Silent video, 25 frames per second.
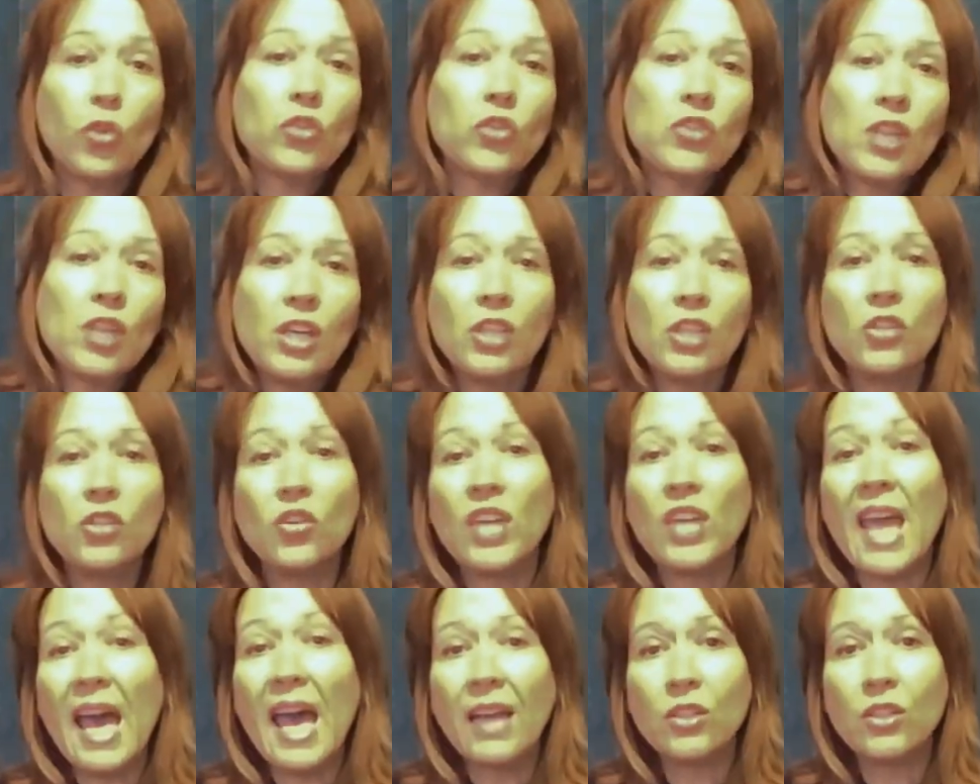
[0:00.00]
Of course,
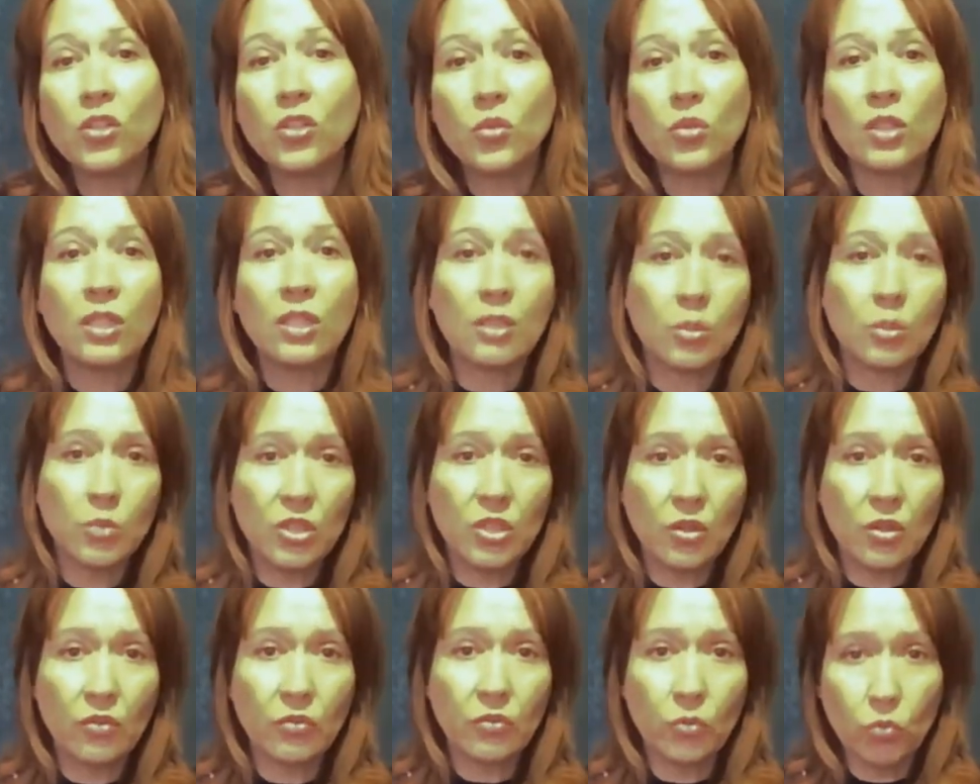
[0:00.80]
you can do a
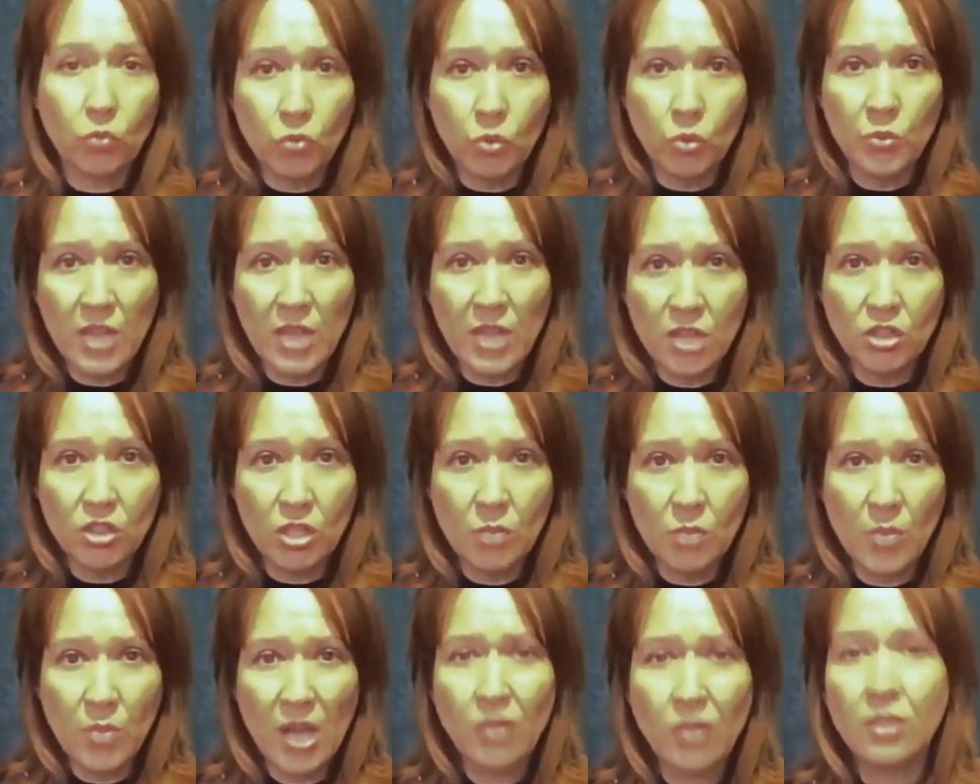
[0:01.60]
little bit of
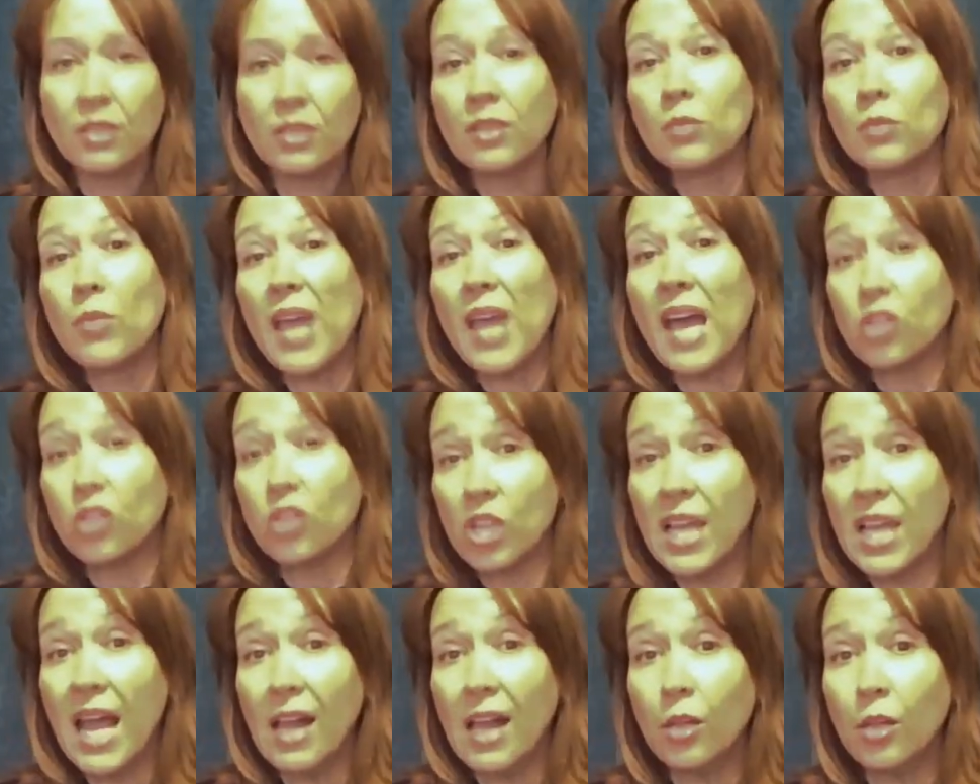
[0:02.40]
rumination about it, and it
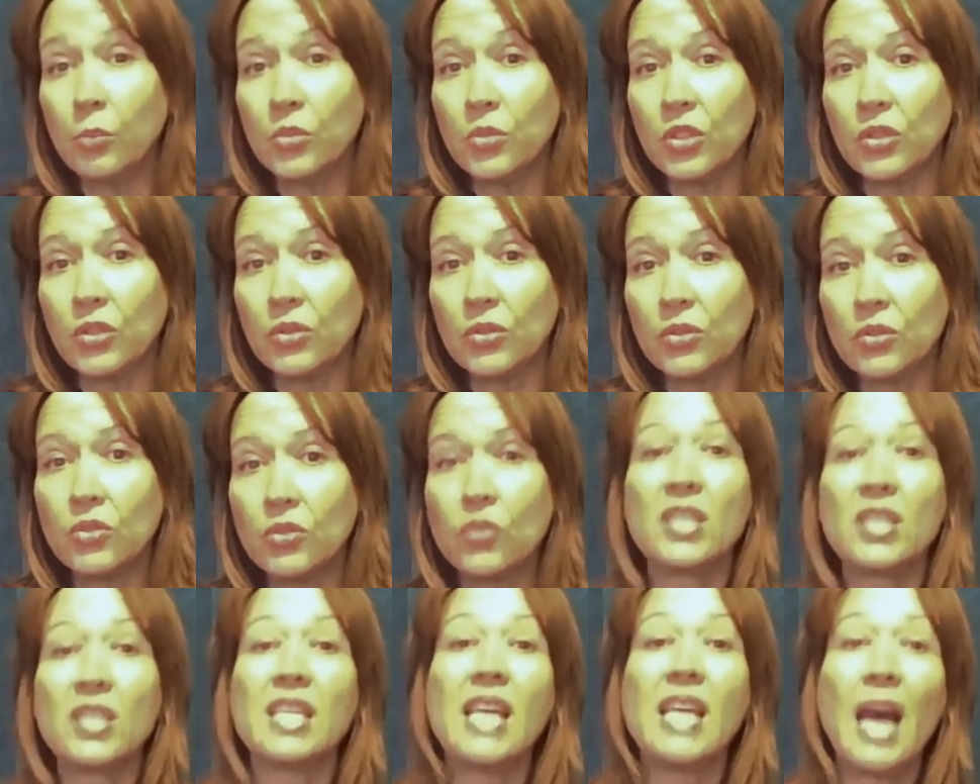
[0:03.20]
may actually help
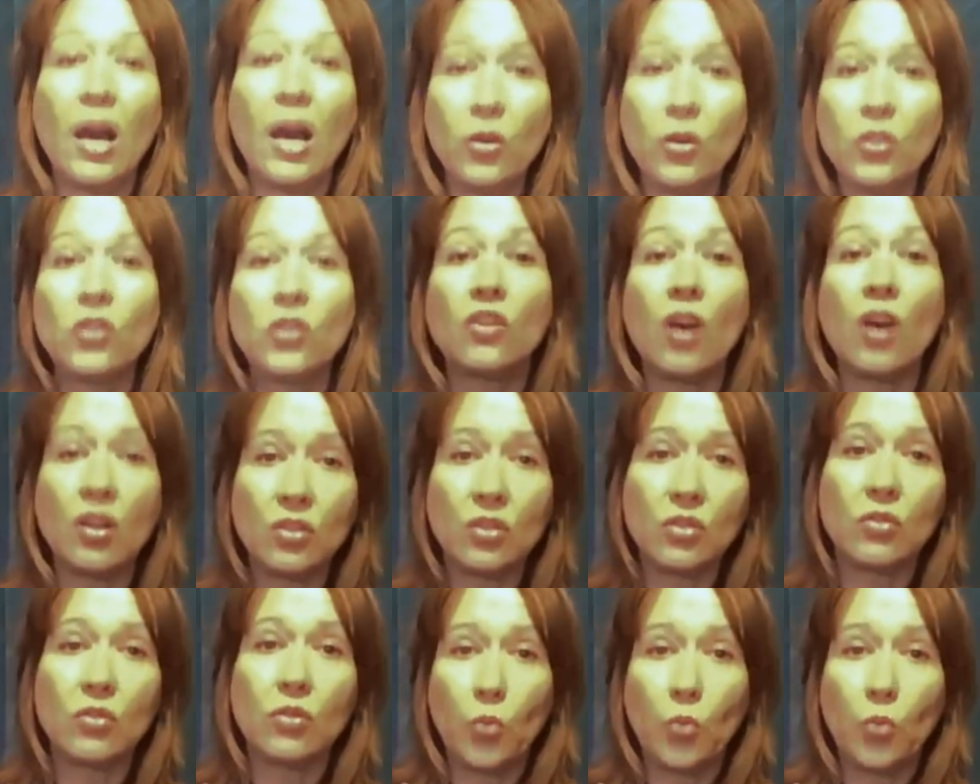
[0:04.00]
you to see how
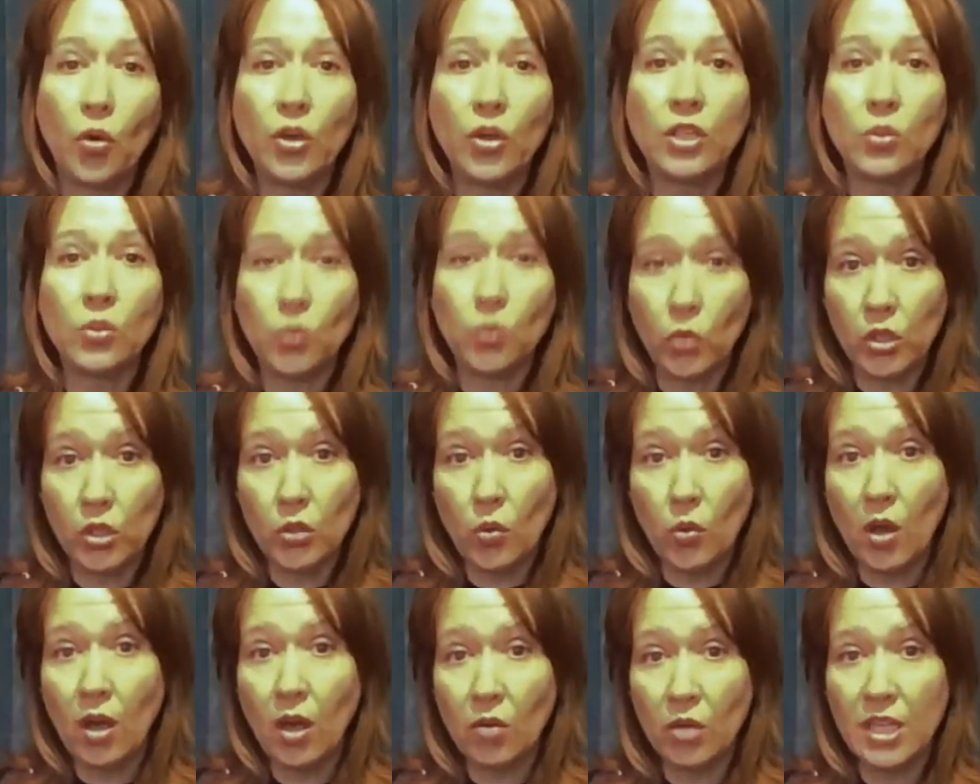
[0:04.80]
you got to the
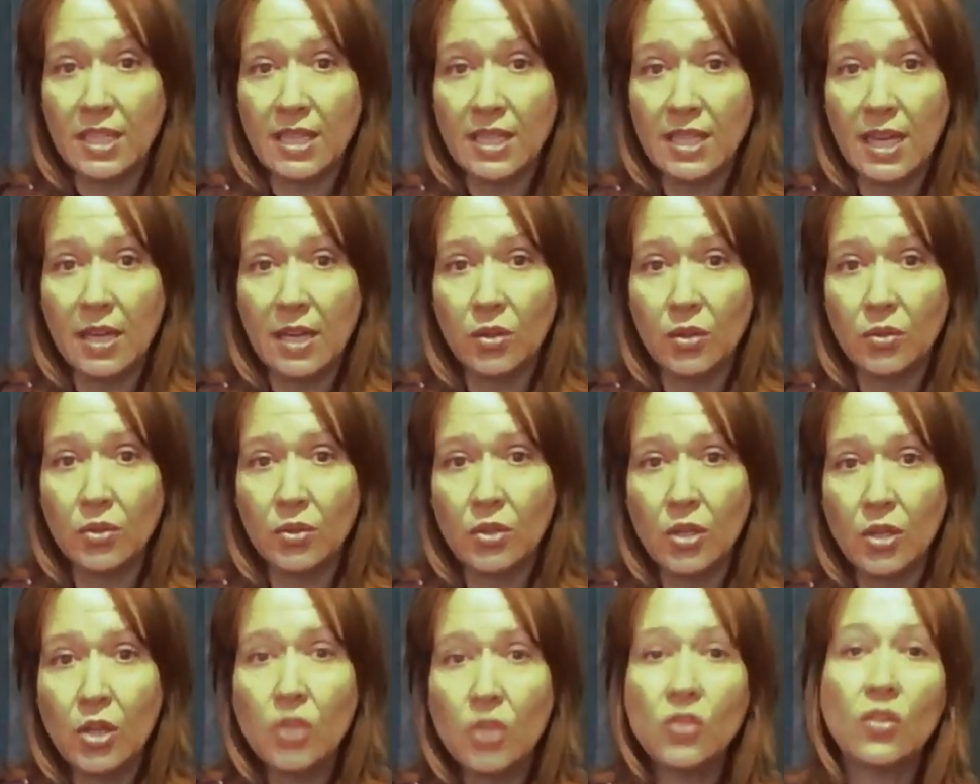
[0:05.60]
point where you are right
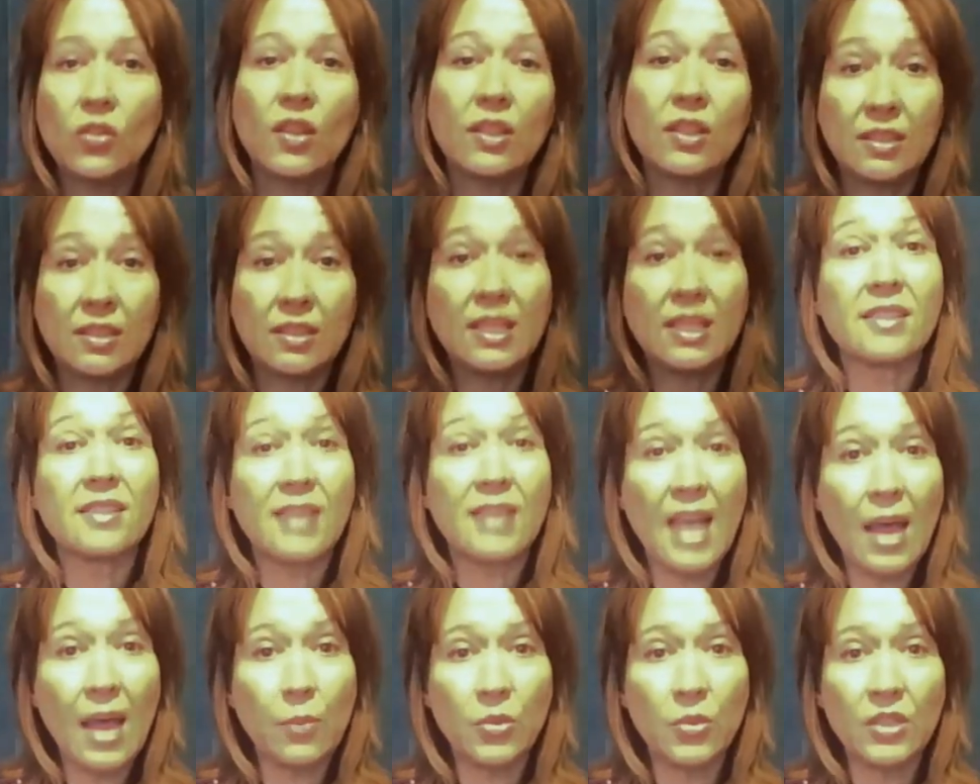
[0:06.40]
now so that
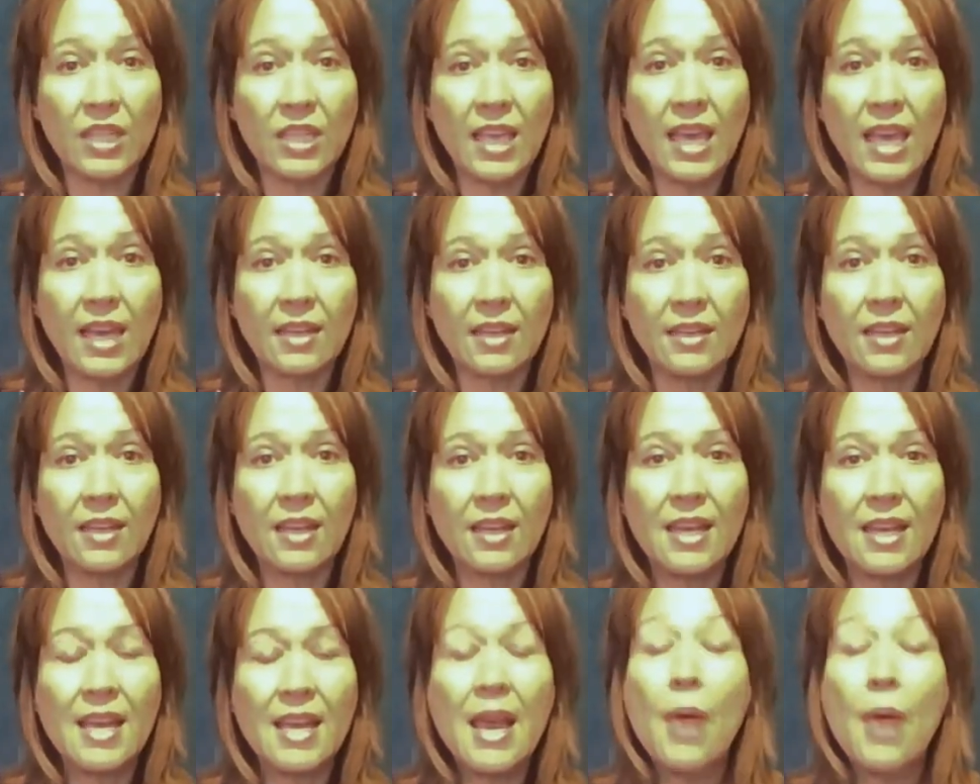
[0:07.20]
it doesn't happen
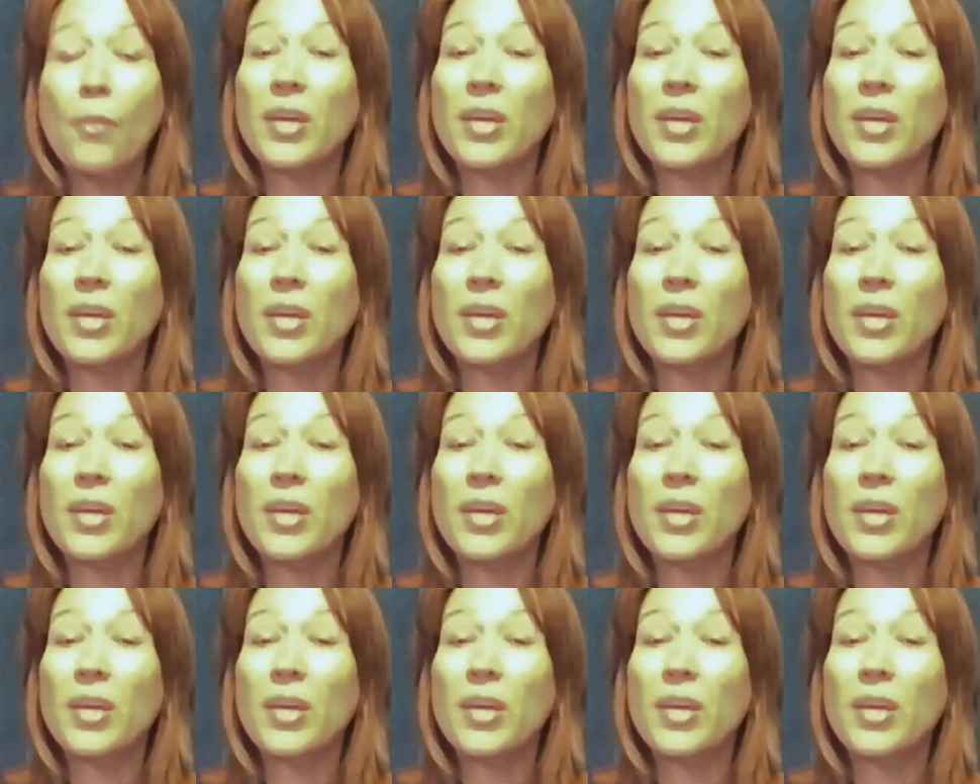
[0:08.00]
again.